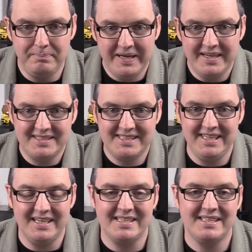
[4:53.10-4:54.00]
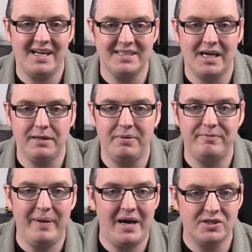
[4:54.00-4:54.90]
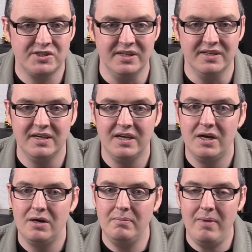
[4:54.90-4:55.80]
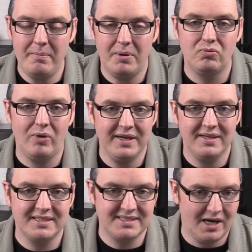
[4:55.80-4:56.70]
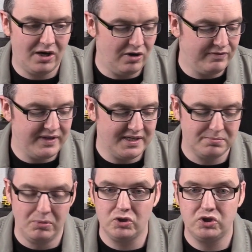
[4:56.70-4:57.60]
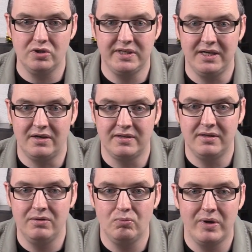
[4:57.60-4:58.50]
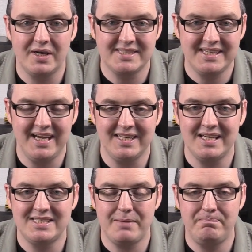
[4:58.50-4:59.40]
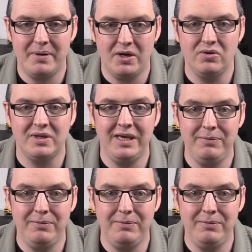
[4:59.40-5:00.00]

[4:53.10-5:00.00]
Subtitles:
being seen as that type of person. Remember right at the start of this module here, where I said it's about